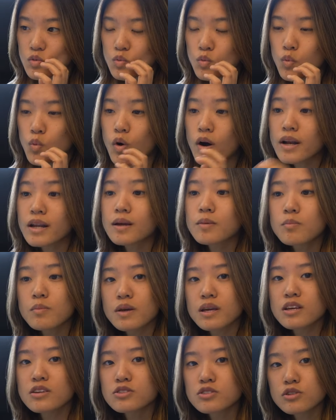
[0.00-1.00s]
wanting
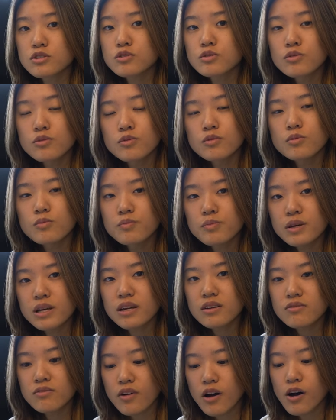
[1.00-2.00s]
me to be
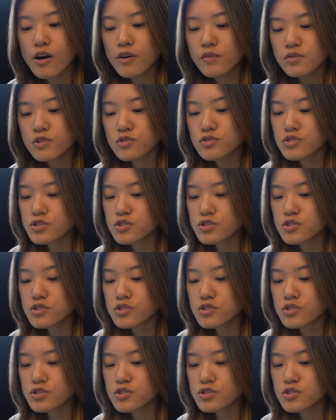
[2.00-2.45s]
involved.